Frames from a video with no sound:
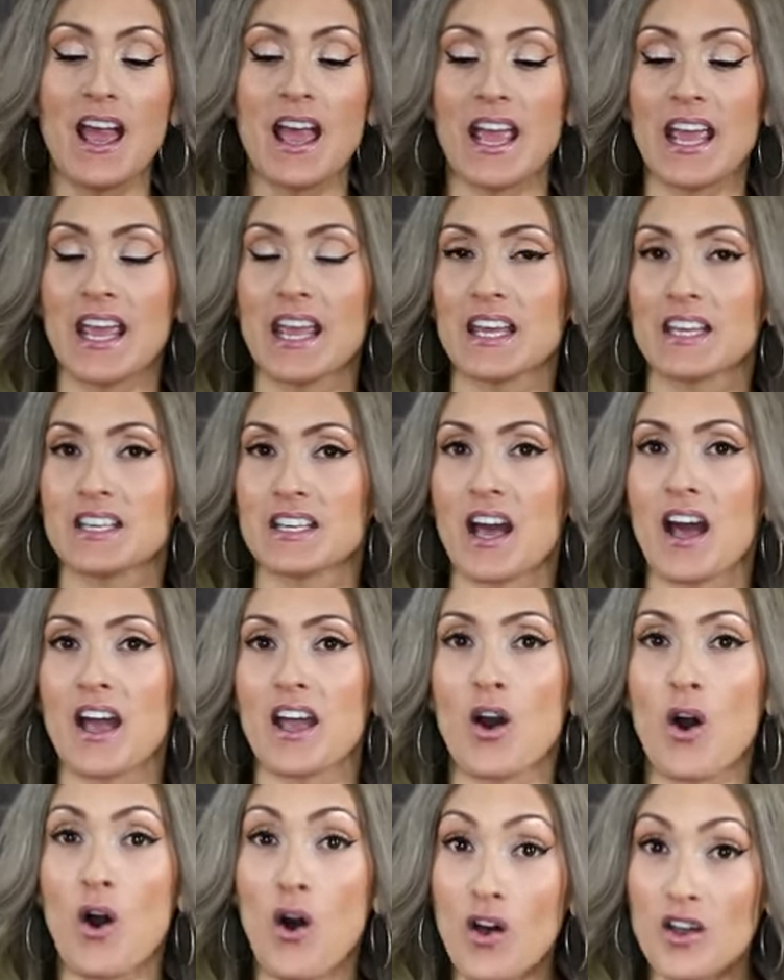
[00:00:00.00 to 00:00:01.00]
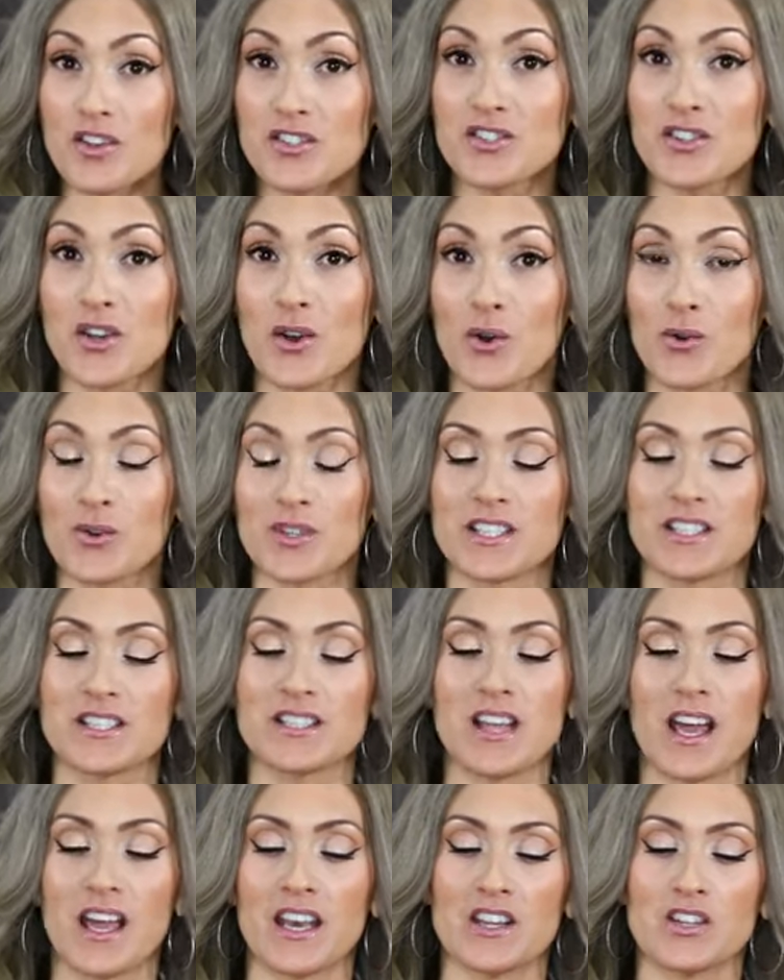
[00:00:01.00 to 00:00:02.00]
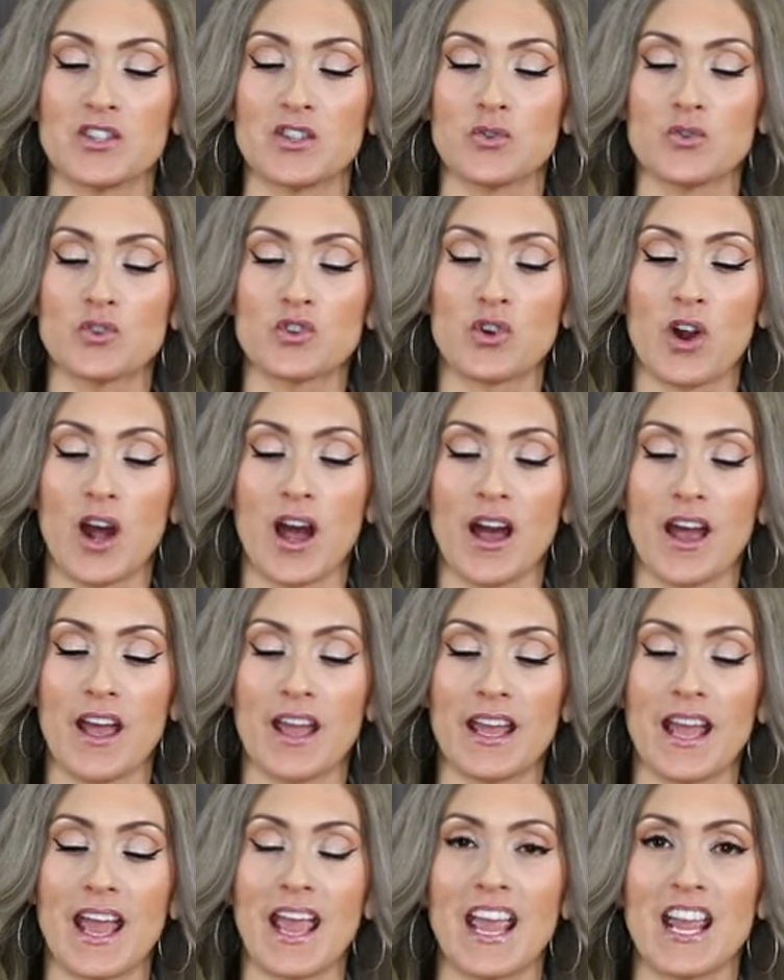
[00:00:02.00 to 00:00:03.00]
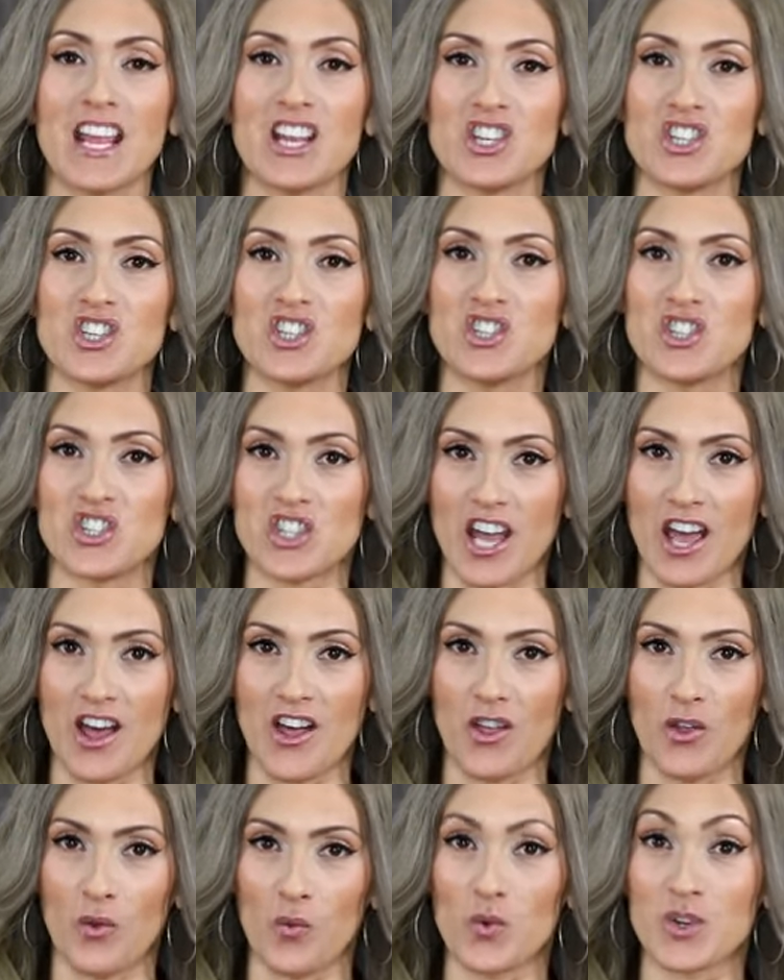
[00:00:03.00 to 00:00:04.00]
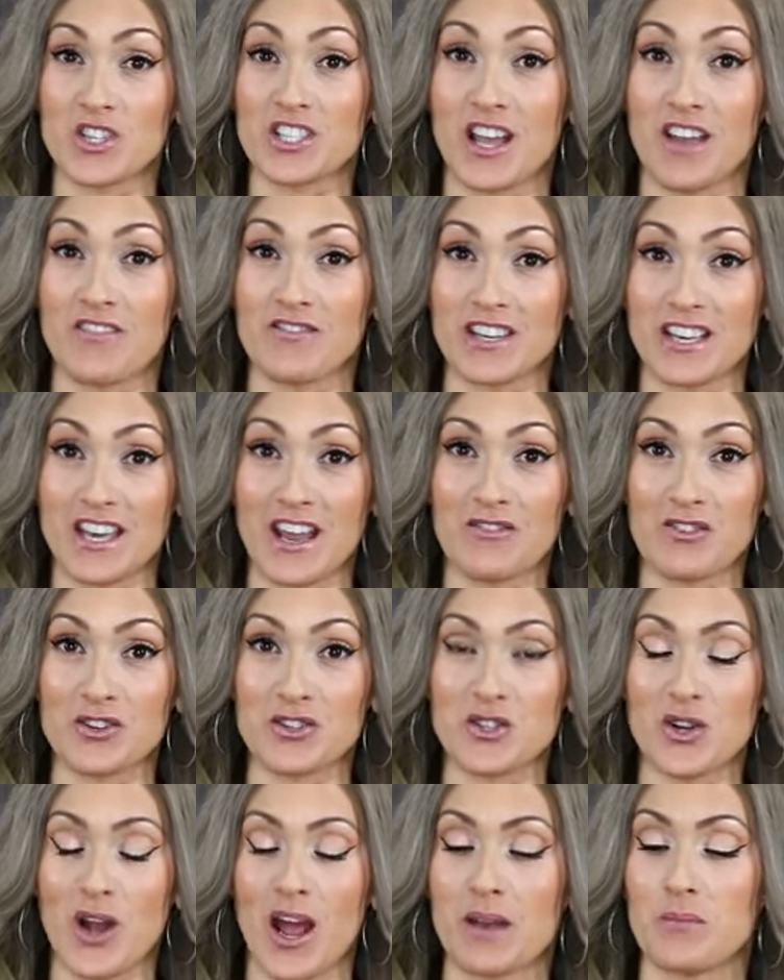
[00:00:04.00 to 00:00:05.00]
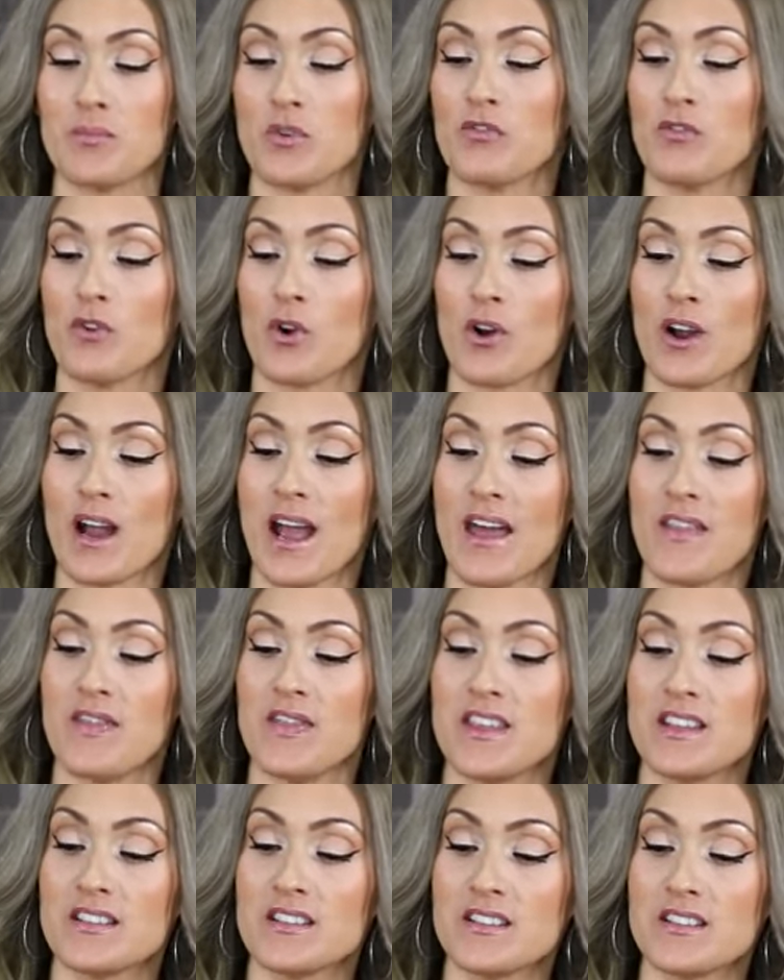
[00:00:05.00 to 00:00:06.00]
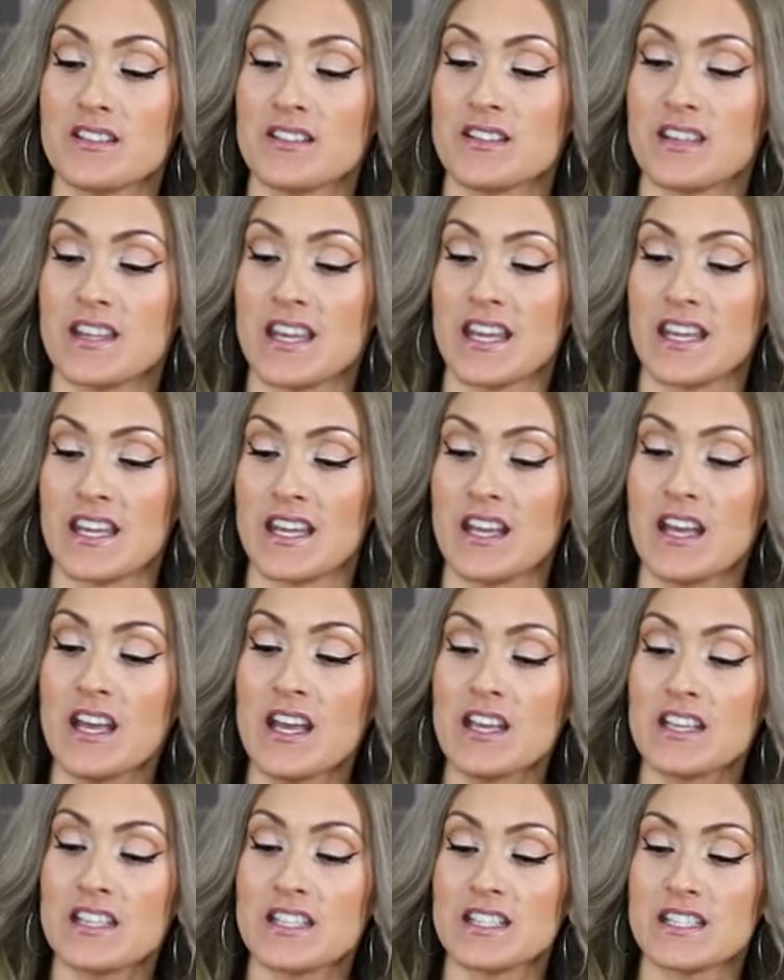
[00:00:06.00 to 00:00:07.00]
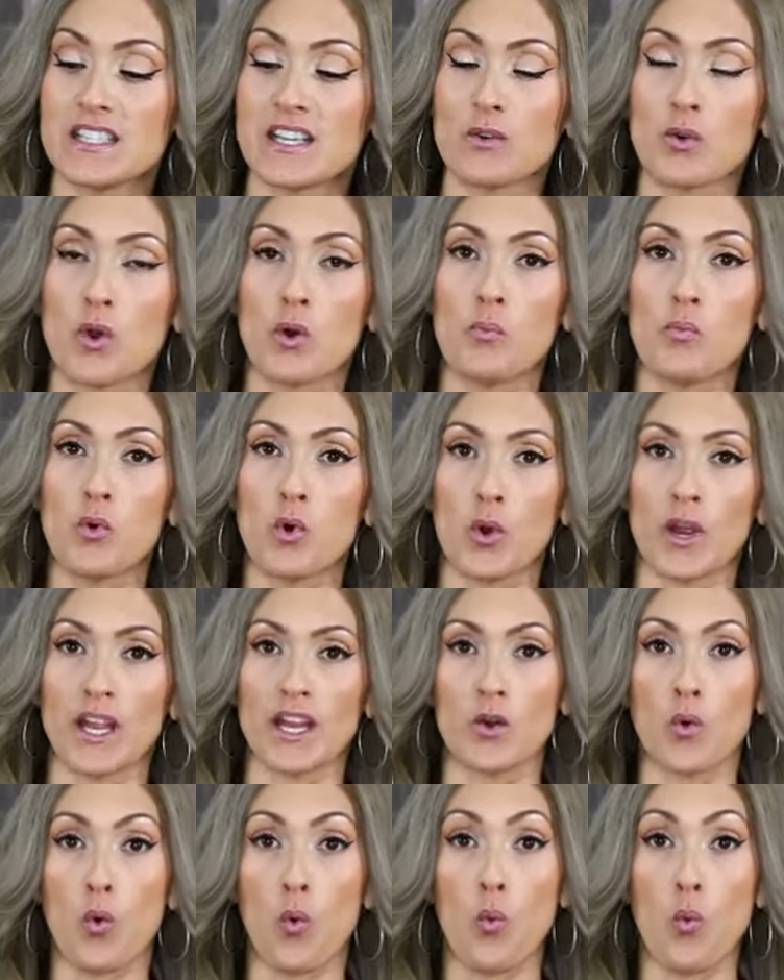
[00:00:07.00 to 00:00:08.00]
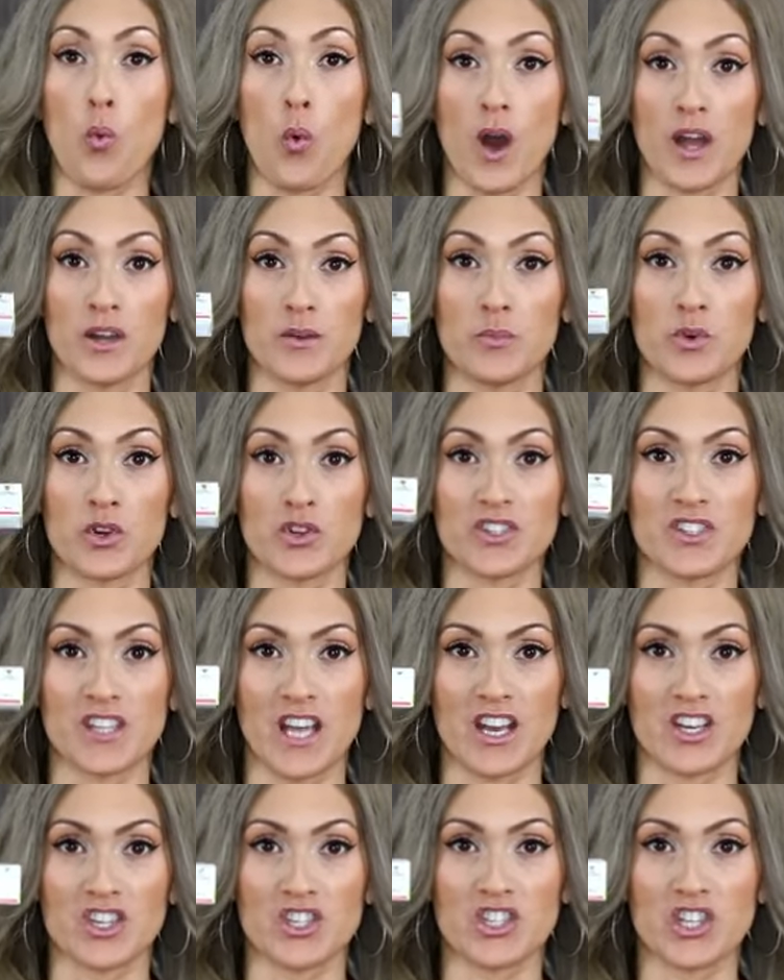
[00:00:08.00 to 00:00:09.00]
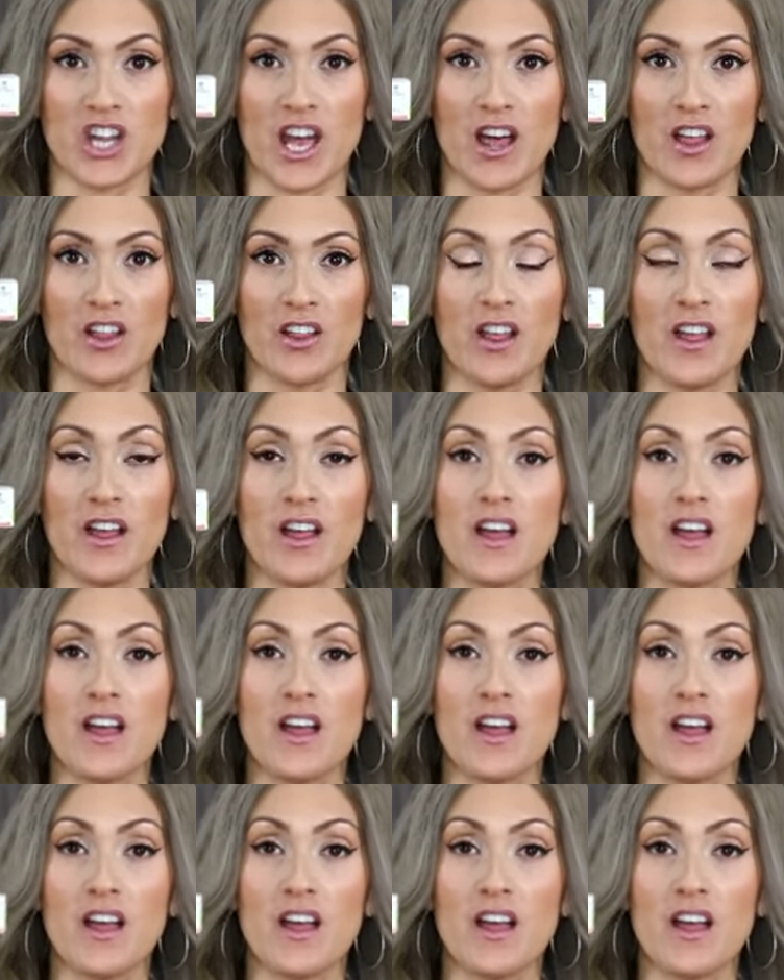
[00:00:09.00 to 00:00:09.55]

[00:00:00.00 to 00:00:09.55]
And I also decided to try a gel, which I've never tried before, and this is the 0.1% gel.